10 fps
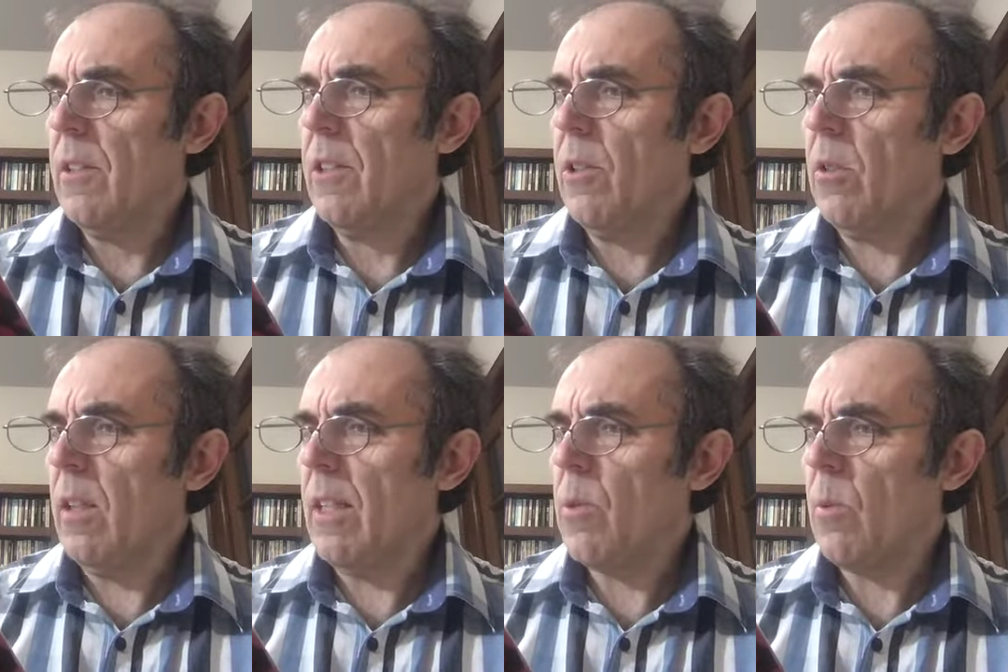The
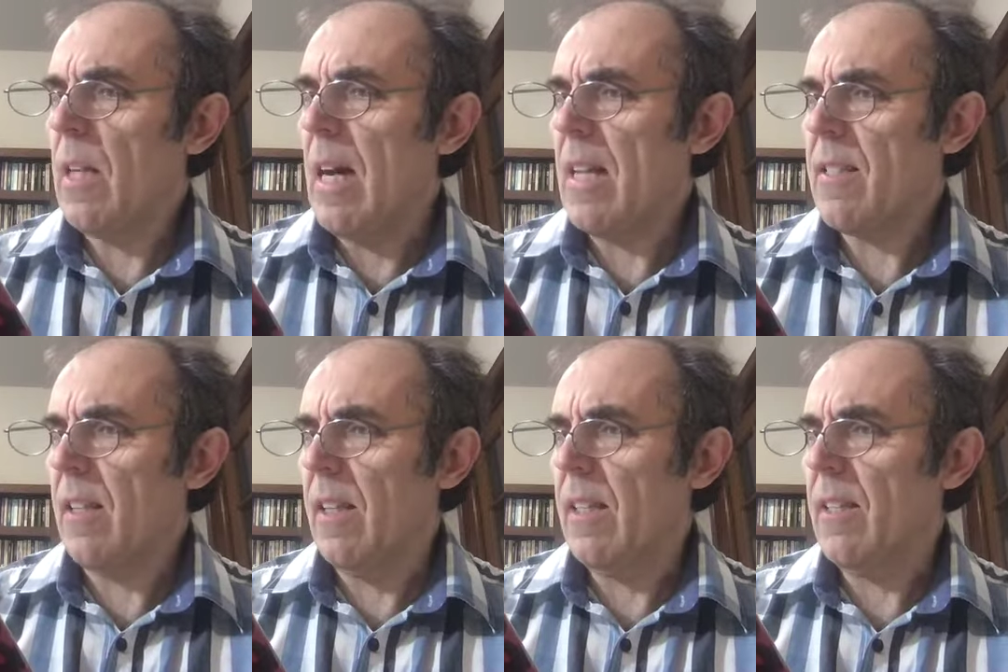nucleus would
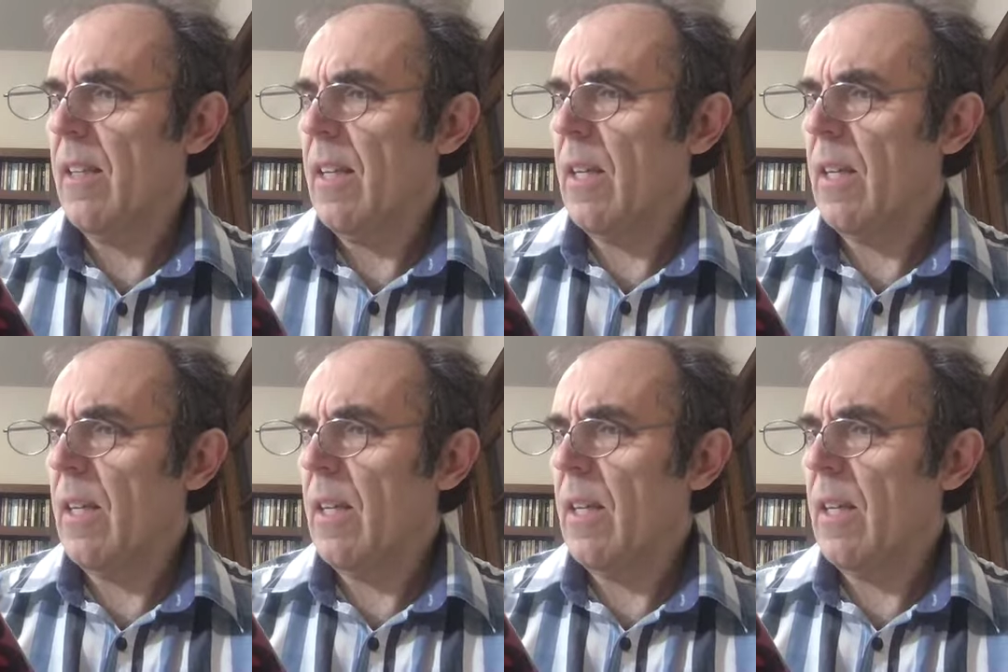oscillate.